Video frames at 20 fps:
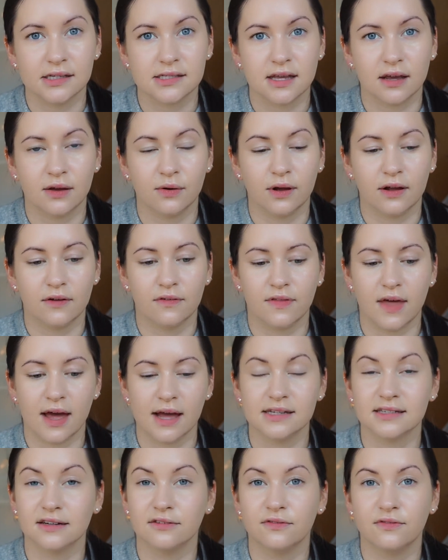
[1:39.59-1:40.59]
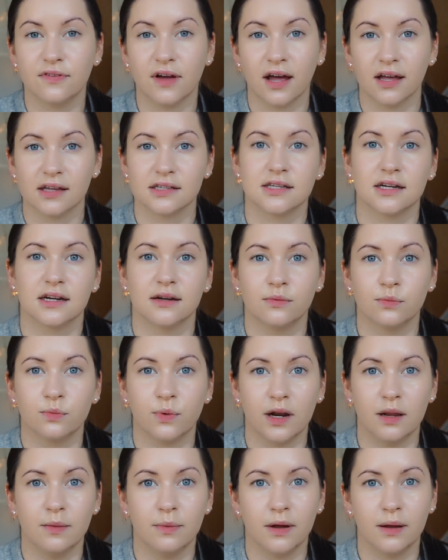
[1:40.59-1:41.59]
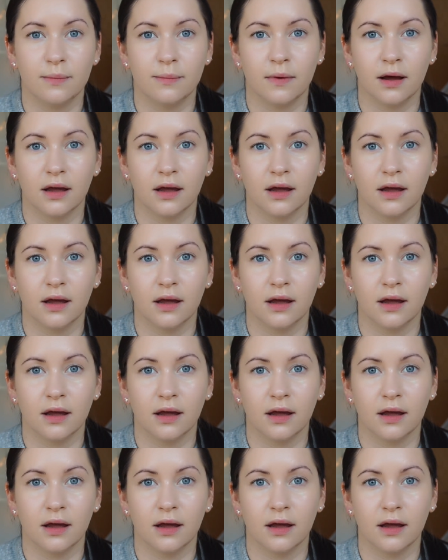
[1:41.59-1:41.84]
so if they're done first and then when I put